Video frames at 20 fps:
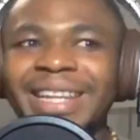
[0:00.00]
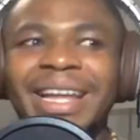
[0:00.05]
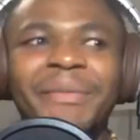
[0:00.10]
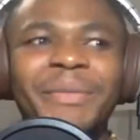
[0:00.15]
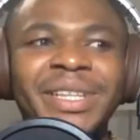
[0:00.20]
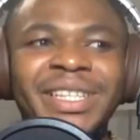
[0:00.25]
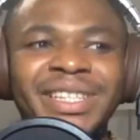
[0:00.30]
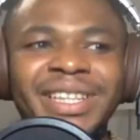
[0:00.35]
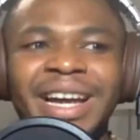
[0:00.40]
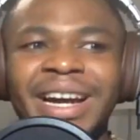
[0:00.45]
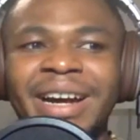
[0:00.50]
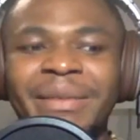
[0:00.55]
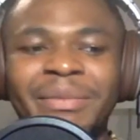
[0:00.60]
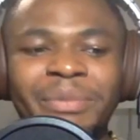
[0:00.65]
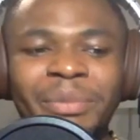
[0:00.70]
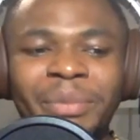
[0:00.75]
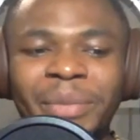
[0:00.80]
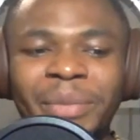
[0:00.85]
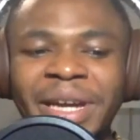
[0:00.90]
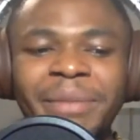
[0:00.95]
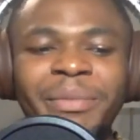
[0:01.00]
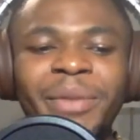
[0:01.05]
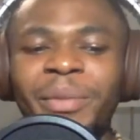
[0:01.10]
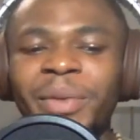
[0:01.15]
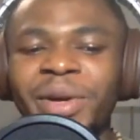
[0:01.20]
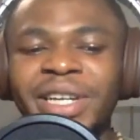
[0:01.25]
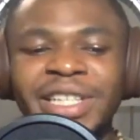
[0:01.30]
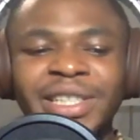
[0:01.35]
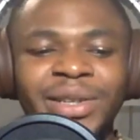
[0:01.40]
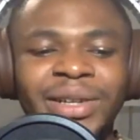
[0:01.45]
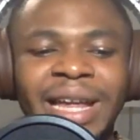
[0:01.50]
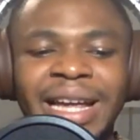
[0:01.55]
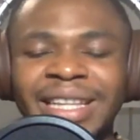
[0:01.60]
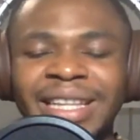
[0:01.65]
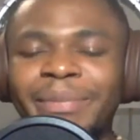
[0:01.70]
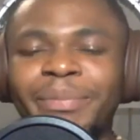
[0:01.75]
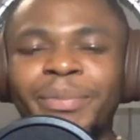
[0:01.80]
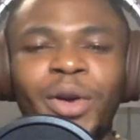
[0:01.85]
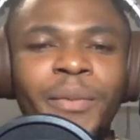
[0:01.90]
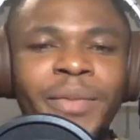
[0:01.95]
that means um, making more money is not like
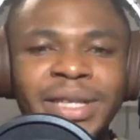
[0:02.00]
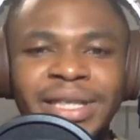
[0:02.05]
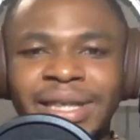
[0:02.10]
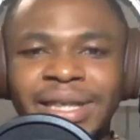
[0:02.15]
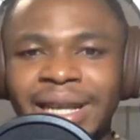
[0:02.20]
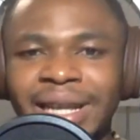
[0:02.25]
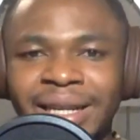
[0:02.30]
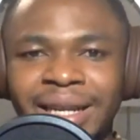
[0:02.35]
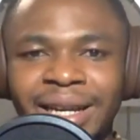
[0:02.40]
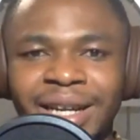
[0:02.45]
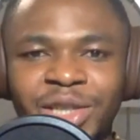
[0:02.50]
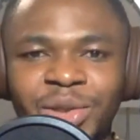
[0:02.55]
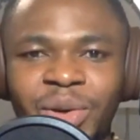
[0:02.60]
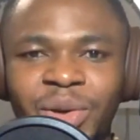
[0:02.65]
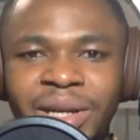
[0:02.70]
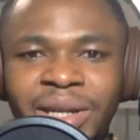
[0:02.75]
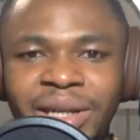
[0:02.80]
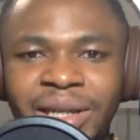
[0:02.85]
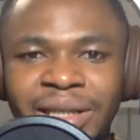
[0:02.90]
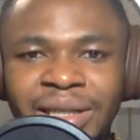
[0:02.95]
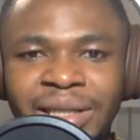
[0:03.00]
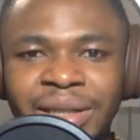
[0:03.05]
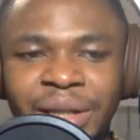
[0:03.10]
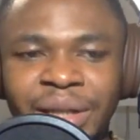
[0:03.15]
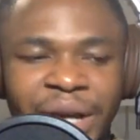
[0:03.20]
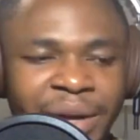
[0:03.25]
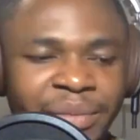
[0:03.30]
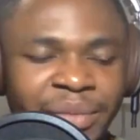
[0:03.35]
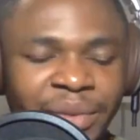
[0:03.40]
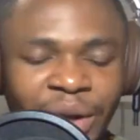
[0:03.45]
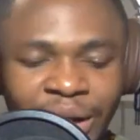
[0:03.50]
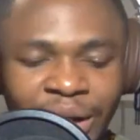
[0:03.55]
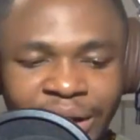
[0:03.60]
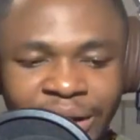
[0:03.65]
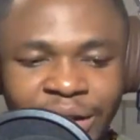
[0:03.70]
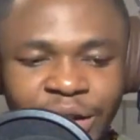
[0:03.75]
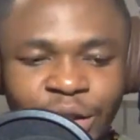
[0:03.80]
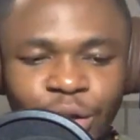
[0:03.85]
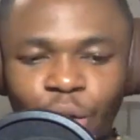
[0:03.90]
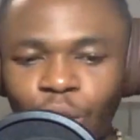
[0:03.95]
the promised land. Actually, um,
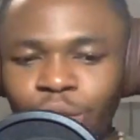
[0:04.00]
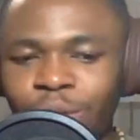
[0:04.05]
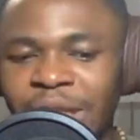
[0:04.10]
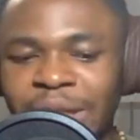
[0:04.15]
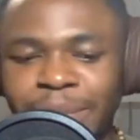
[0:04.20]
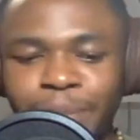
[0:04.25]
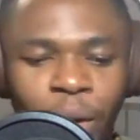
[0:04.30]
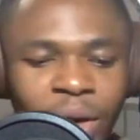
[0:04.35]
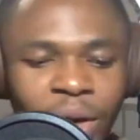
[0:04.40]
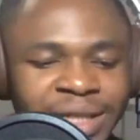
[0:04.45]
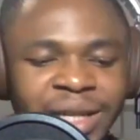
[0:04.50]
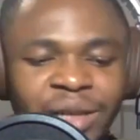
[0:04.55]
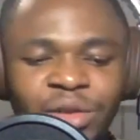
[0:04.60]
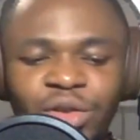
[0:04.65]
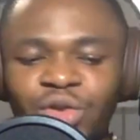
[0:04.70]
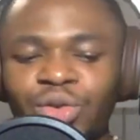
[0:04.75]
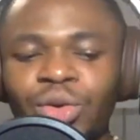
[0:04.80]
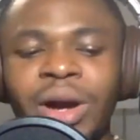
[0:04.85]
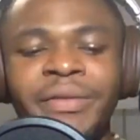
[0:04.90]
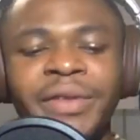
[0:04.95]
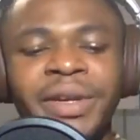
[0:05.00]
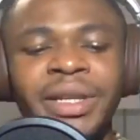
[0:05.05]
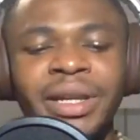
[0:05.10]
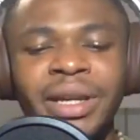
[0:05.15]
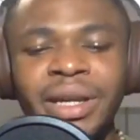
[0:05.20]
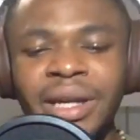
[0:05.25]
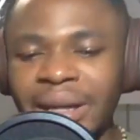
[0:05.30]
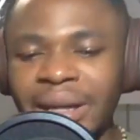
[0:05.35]
because it boils down to having